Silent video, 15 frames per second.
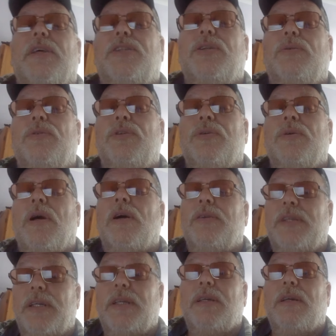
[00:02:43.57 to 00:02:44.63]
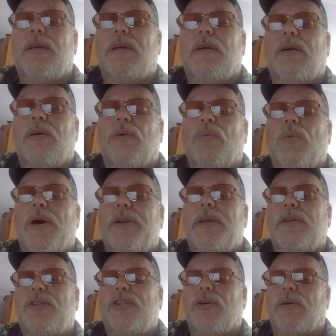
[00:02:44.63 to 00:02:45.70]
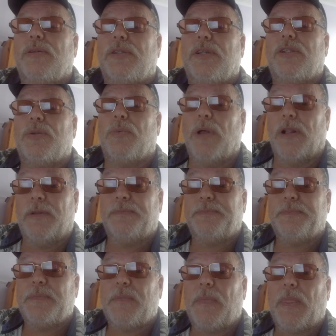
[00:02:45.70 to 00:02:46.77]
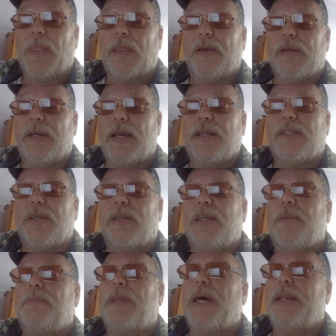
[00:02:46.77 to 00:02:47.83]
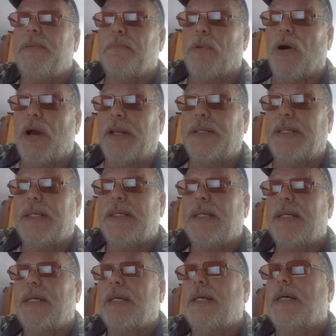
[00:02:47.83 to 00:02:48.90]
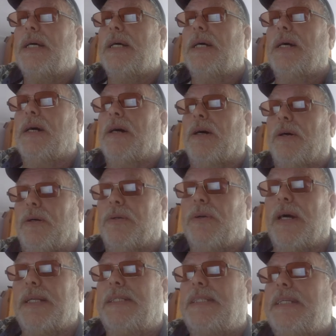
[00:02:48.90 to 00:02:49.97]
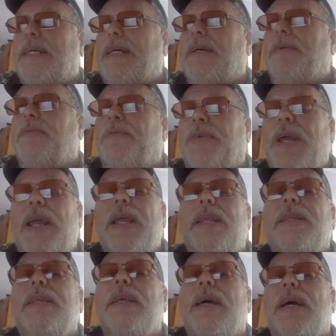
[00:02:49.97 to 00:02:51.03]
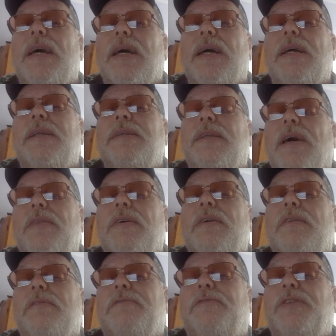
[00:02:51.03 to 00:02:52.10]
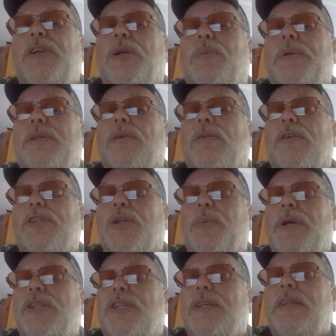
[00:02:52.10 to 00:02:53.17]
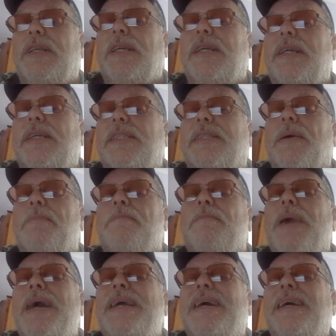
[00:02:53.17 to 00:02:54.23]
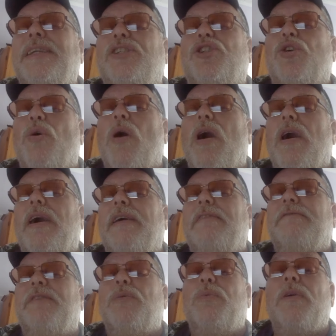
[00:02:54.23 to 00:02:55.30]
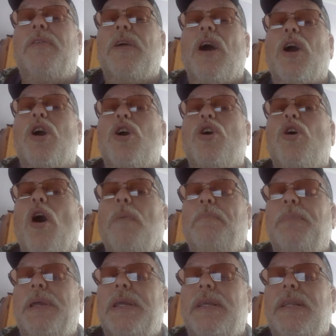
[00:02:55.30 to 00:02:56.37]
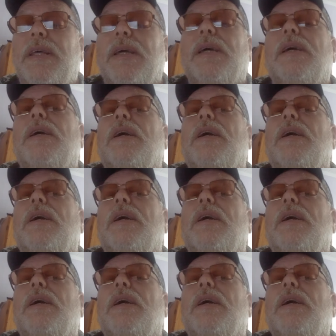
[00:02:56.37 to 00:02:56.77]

that you'll do only one chance as well. Okay, so keep that in mind. Alright, and then another frequent asked question is, may I drive with a copied